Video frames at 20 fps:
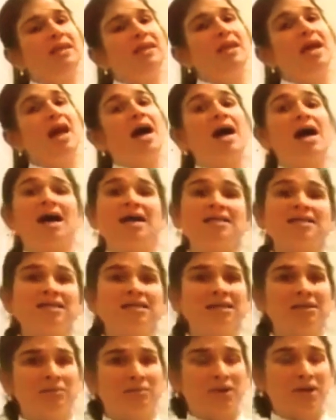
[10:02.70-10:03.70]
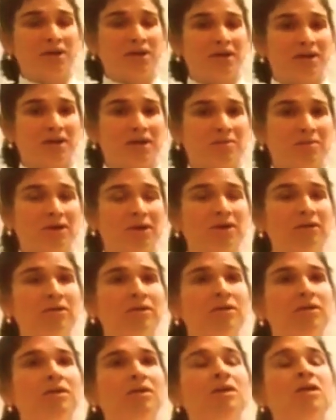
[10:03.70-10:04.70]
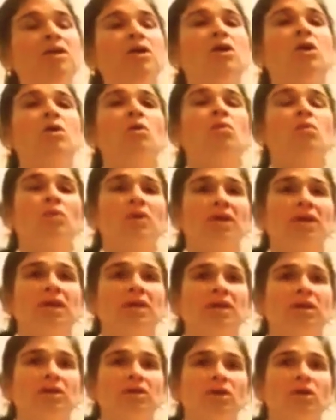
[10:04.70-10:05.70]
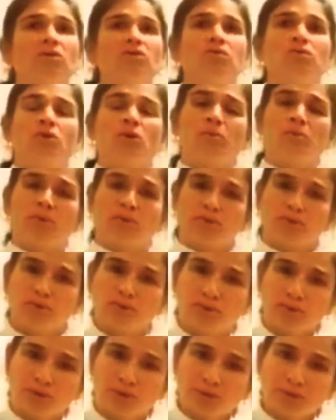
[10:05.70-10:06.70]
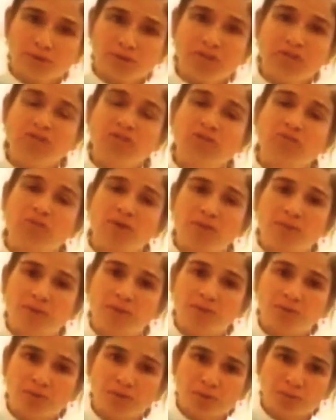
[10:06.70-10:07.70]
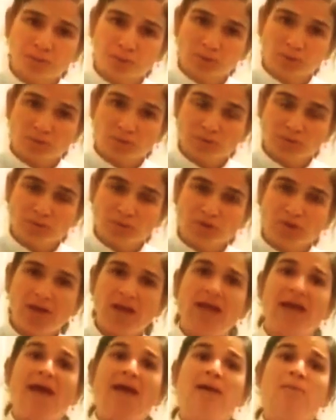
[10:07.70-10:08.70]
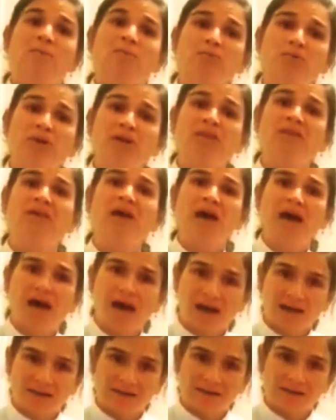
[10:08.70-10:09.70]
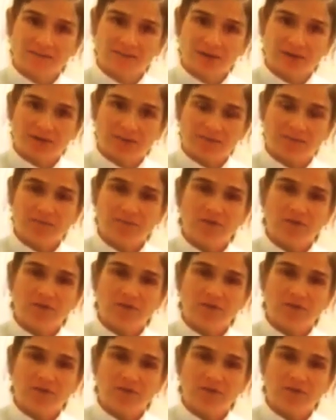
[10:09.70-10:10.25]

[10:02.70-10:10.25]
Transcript: Kriya Asana Pranayama, we go to a posture, surrender to the posture, and breathe actively.